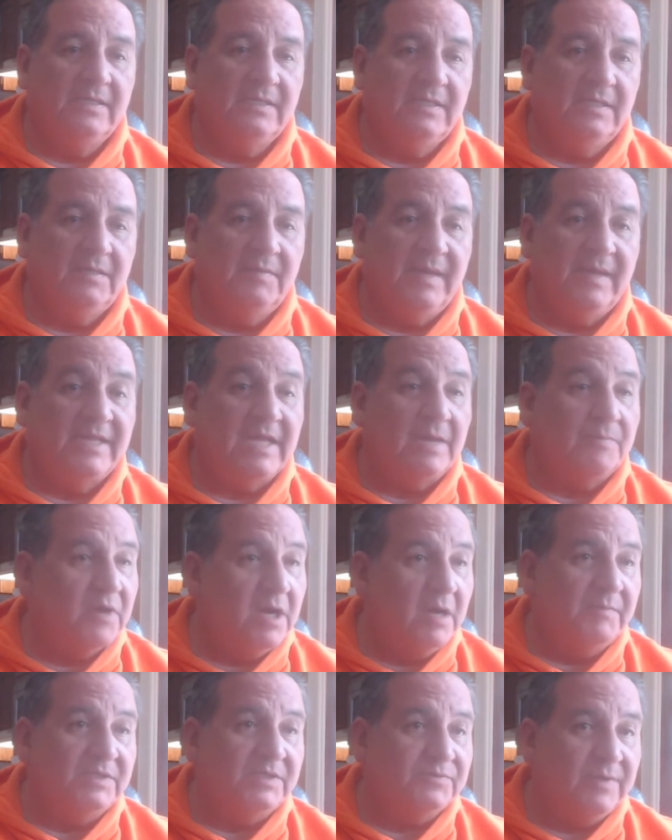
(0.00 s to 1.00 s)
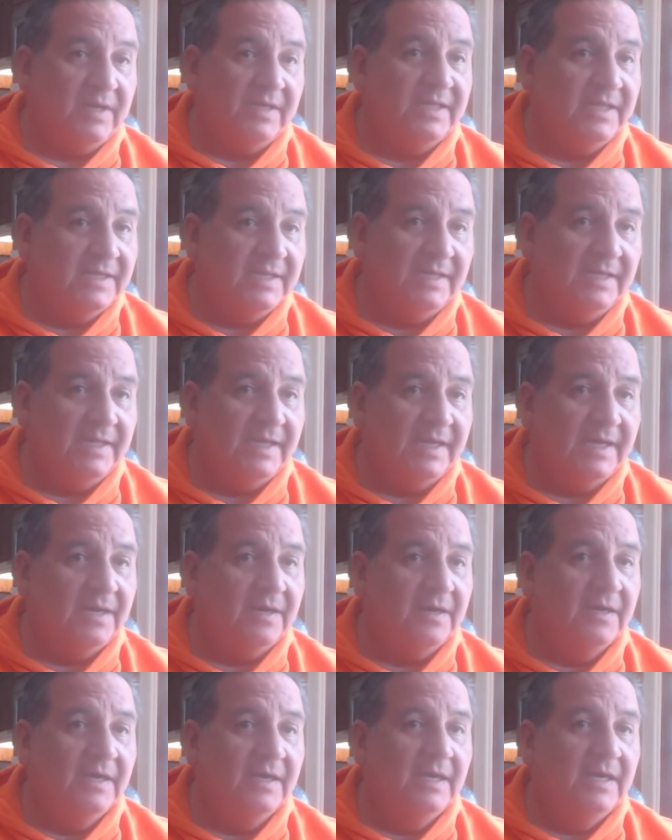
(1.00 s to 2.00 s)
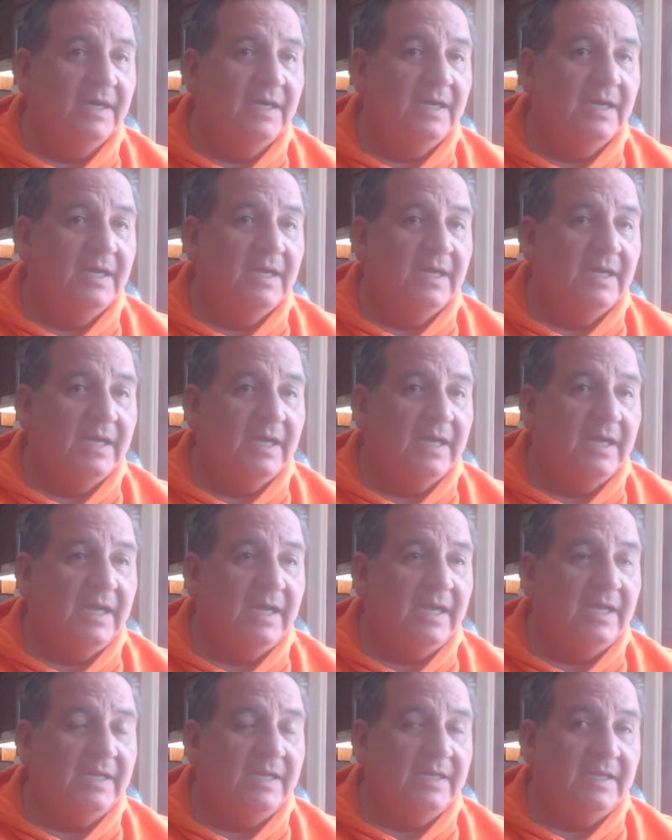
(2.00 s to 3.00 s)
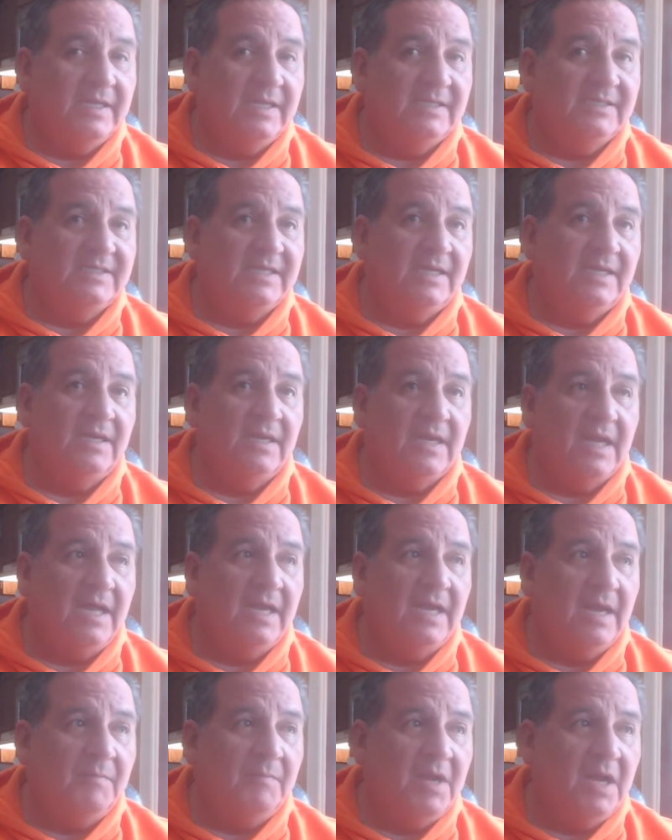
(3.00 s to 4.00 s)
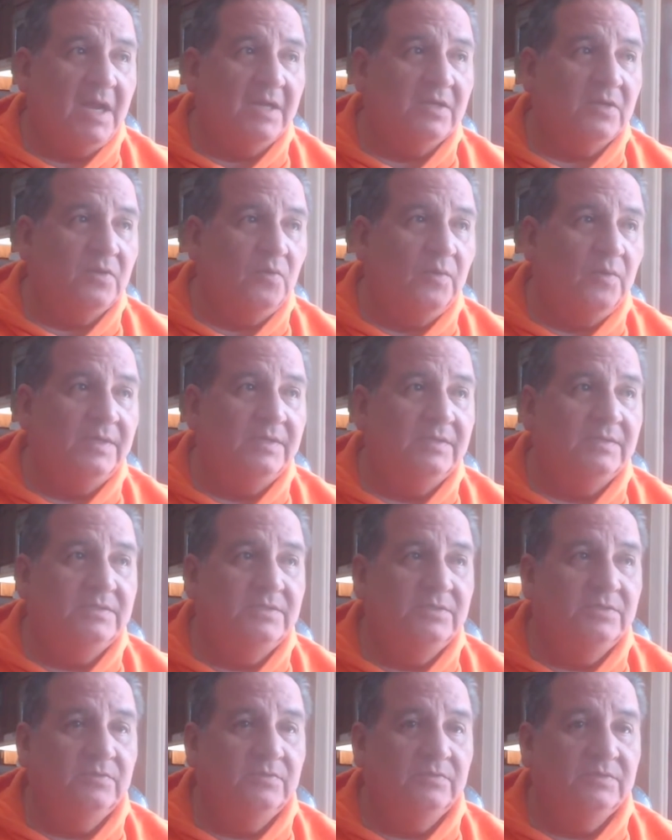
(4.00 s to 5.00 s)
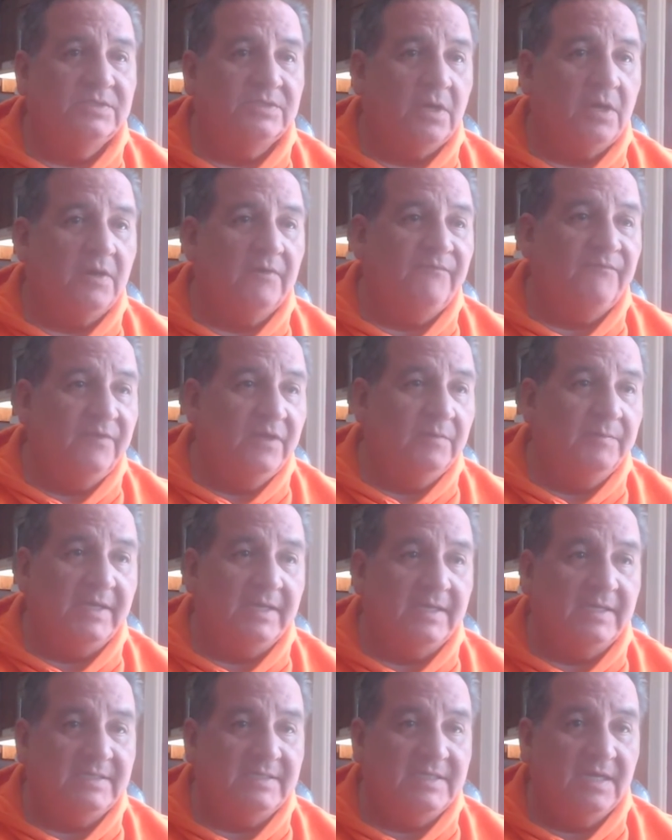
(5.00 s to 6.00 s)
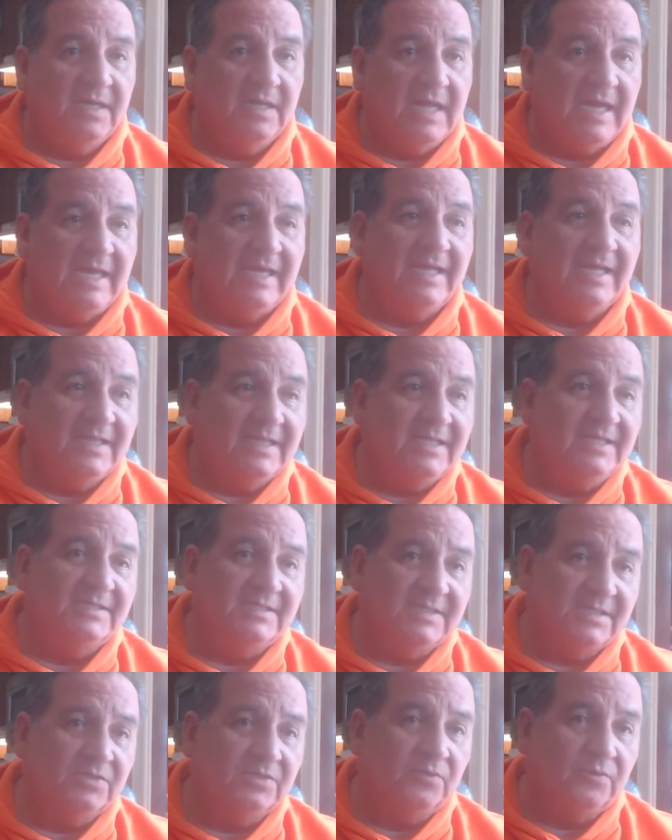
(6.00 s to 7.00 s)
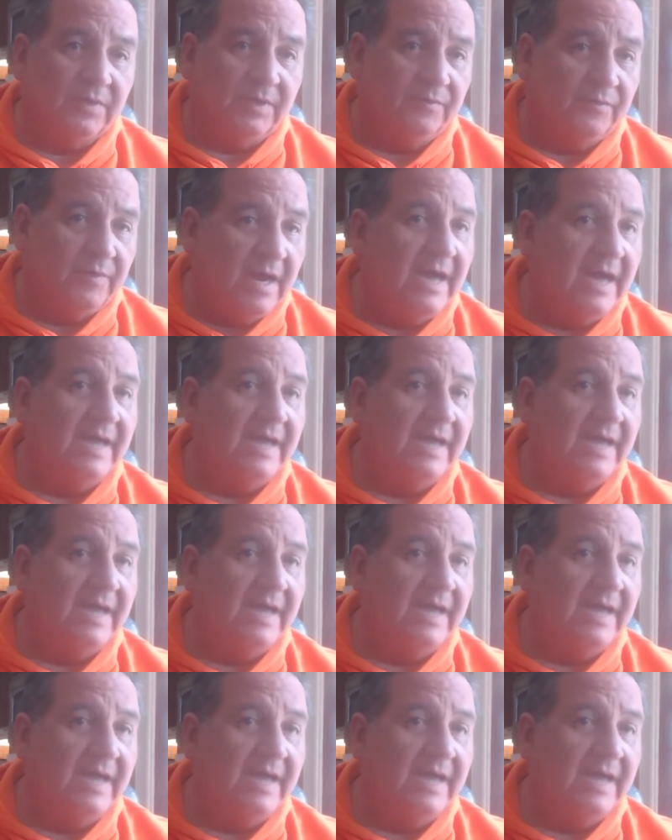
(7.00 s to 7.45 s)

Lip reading: he made that promise right then and there. And then he said, and I'm not going to start filming until I get the story right.